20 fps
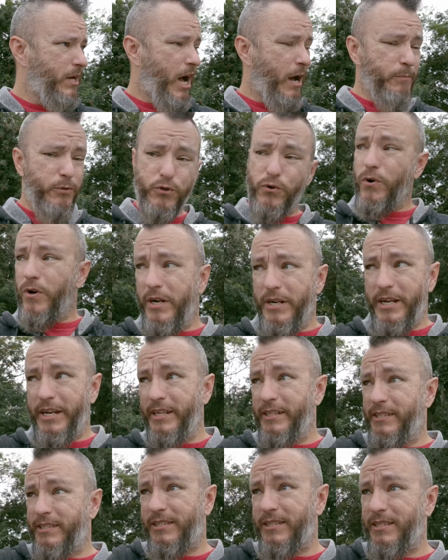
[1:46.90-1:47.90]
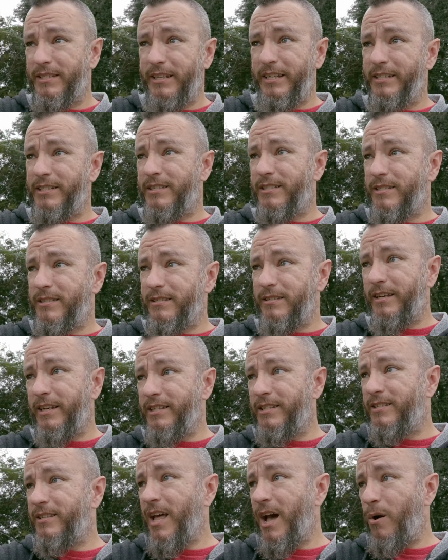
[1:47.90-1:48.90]
I'm sure it's
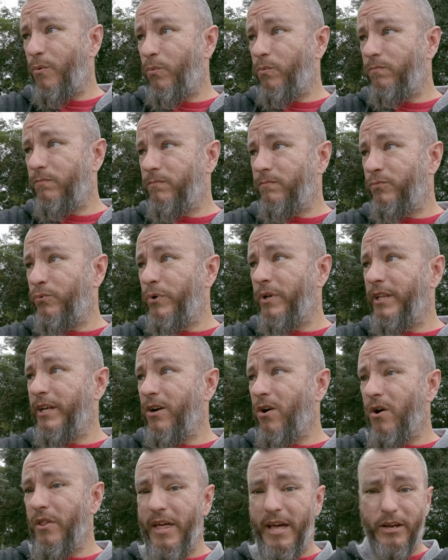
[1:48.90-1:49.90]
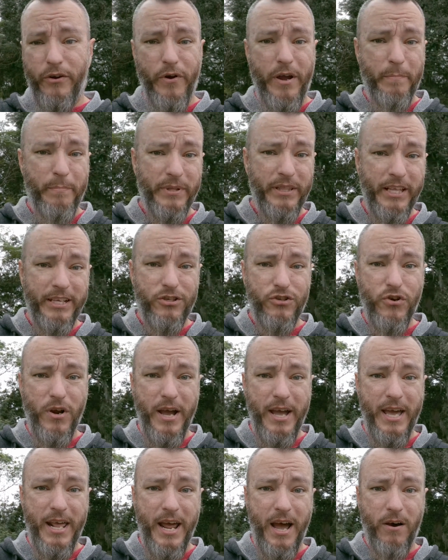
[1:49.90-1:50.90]
not really all that great, but let's
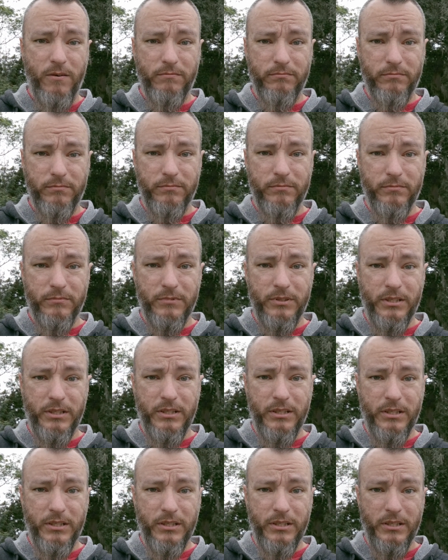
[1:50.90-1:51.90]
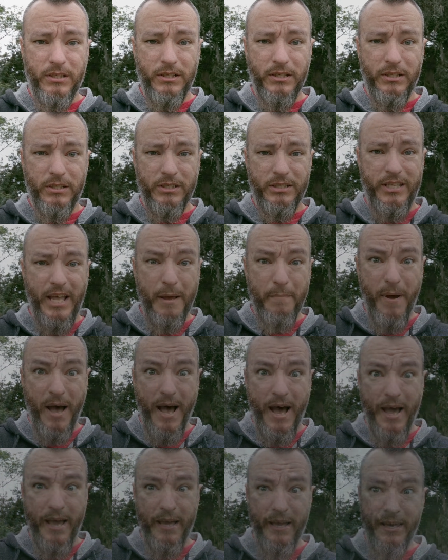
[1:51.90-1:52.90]
try it out. Stand
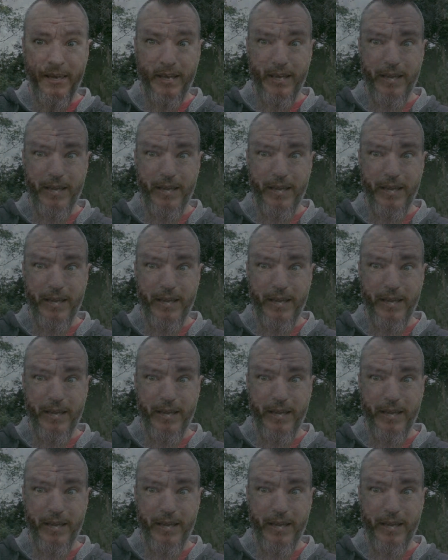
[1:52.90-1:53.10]
by.